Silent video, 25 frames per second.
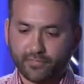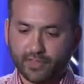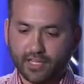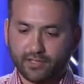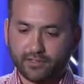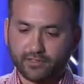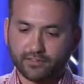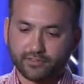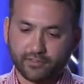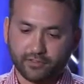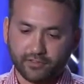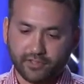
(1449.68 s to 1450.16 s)

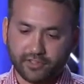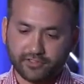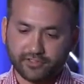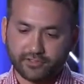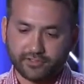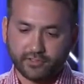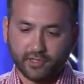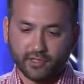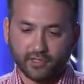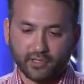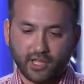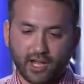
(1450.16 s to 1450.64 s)
So
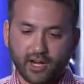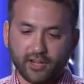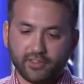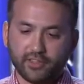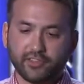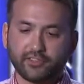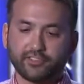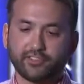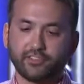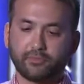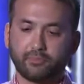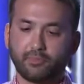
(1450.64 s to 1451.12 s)
a lot of
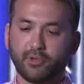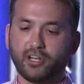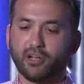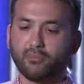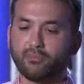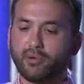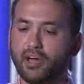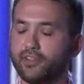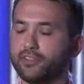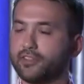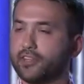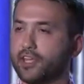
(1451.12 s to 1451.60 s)
this has been
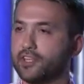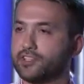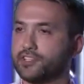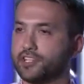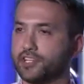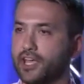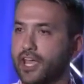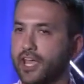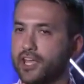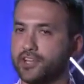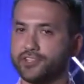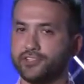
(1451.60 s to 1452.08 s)
about the
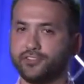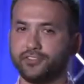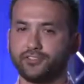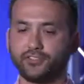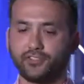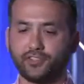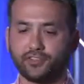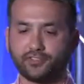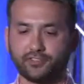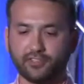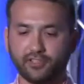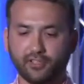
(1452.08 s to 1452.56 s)
education
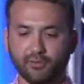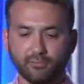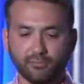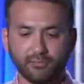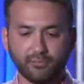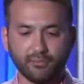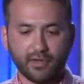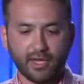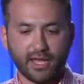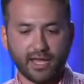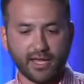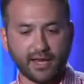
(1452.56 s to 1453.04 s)
system
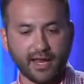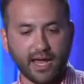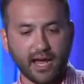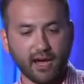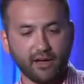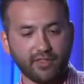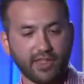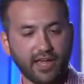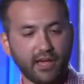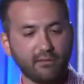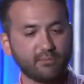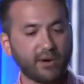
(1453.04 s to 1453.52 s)
and how
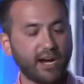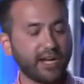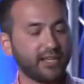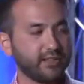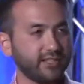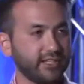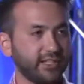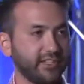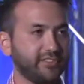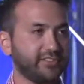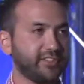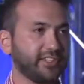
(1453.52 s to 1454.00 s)
that might
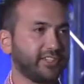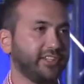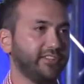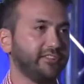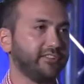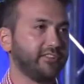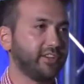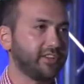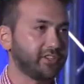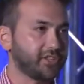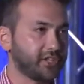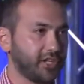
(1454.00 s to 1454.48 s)
lead to
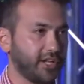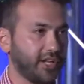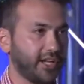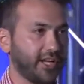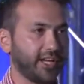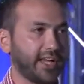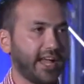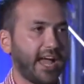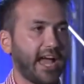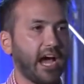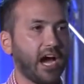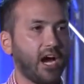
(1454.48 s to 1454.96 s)

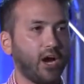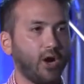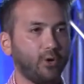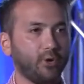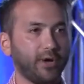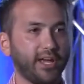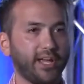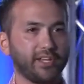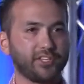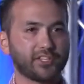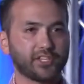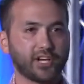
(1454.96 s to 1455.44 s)
conditioning how
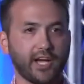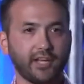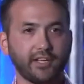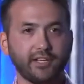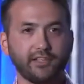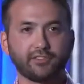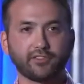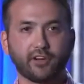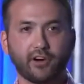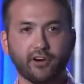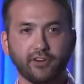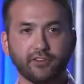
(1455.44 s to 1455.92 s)
a
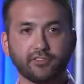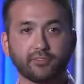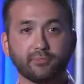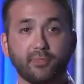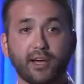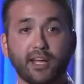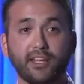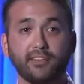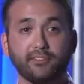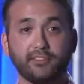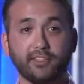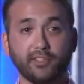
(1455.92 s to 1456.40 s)
Chinese artist
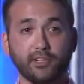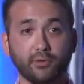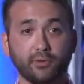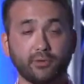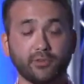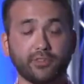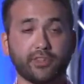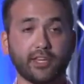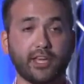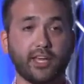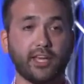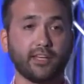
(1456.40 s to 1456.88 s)
might deal
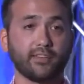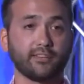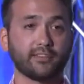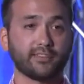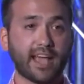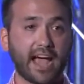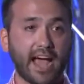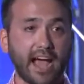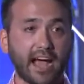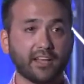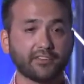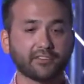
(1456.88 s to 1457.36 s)
with a
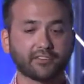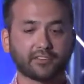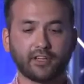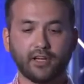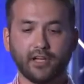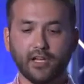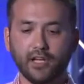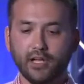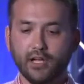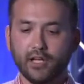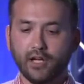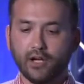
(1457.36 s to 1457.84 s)
task
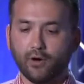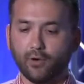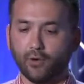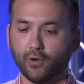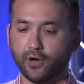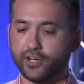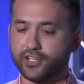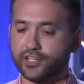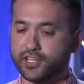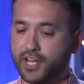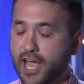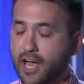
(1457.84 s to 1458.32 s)
or
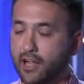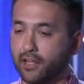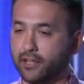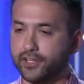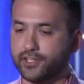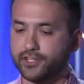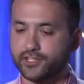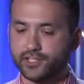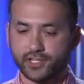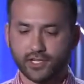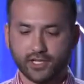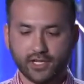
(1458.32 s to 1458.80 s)
a
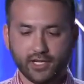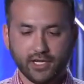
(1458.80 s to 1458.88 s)
challenge.